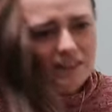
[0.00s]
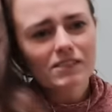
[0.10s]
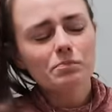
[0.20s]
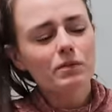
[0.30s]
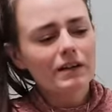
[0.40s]
it
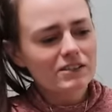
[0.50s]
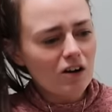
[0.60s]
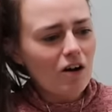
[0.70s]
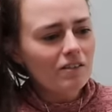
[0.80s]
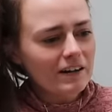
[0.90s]
is. It's
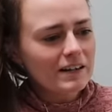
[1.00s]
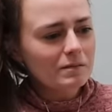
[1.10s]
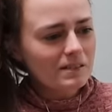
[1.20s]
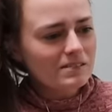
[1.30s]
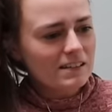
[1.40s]
already
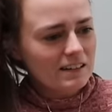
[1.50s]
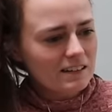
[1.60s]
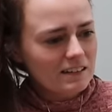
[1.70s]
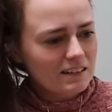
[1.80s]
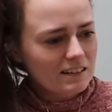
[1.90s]

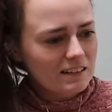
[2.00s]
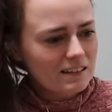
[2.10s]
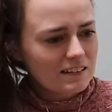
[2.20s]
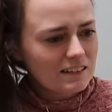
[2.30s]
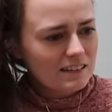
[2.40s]
bruising.
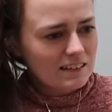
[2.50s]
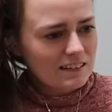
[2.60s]
Ah.